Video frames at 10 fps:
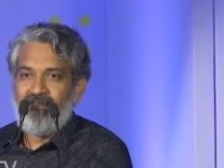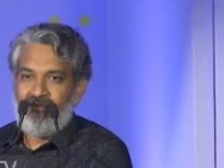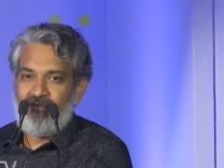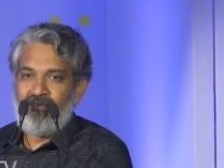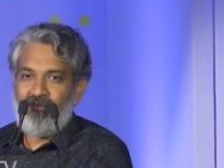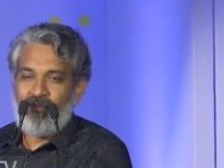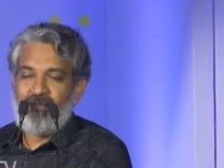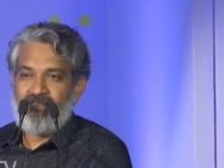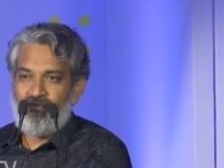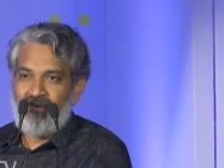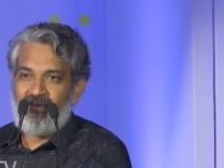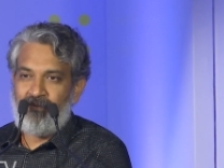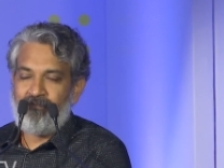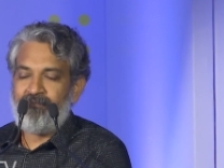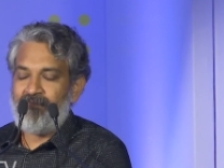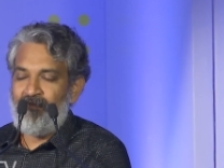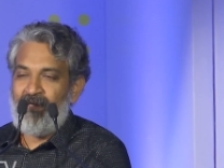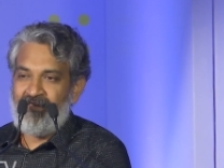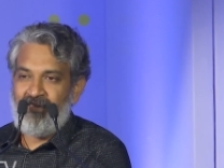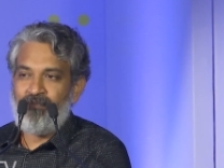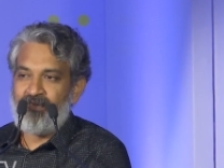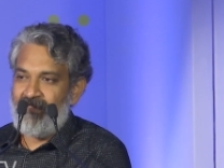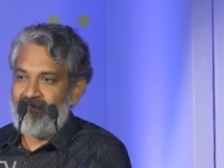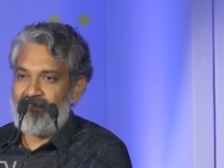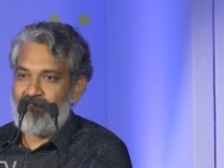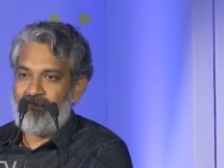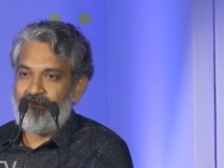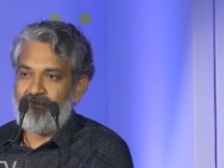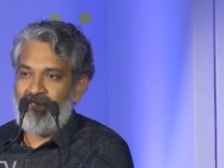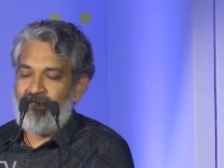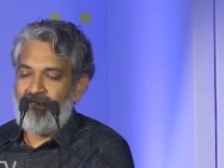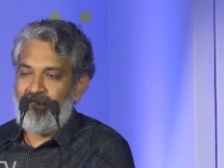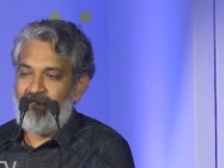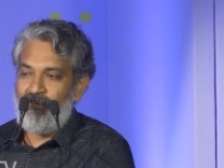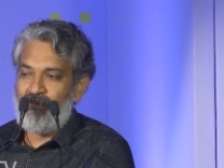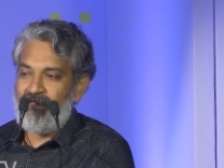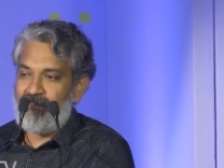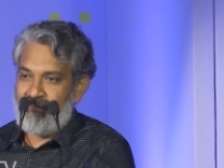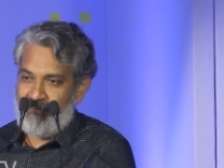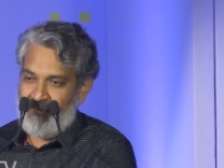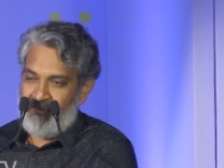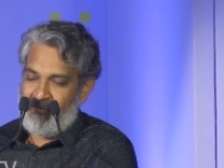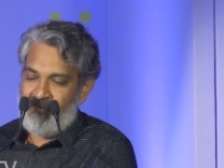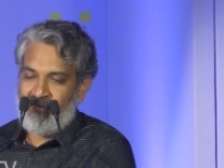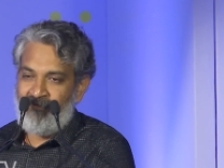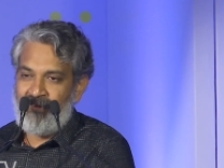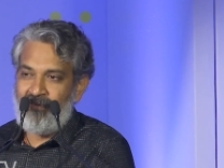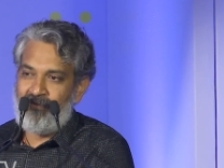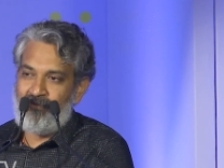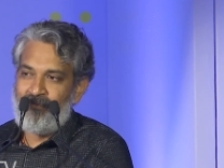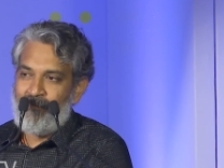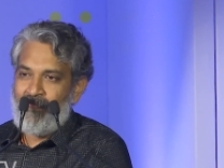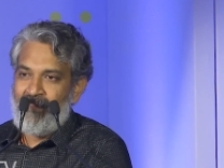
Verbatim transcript: you know, the weapons will come by themselves. So I look at Ravi Garu